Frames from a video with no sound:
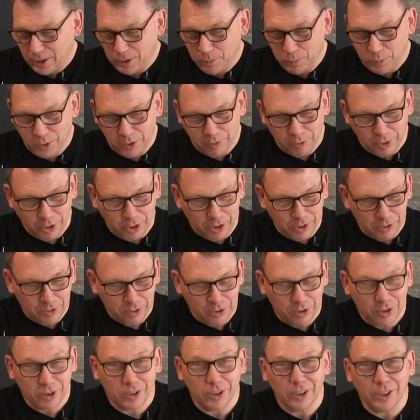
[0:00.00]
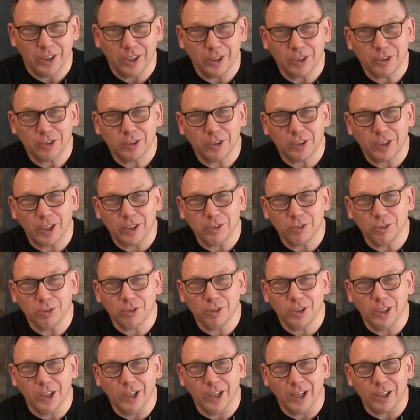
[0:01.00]
We've got an
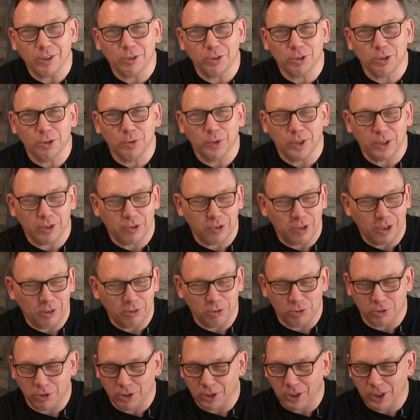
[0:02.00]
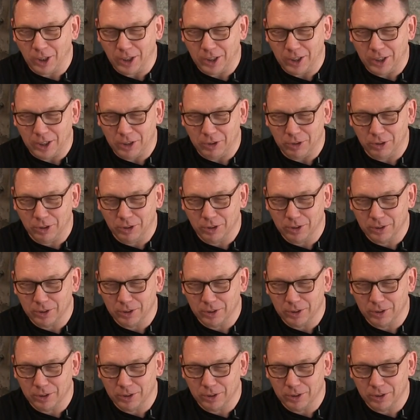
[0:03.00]
electrical extension lead,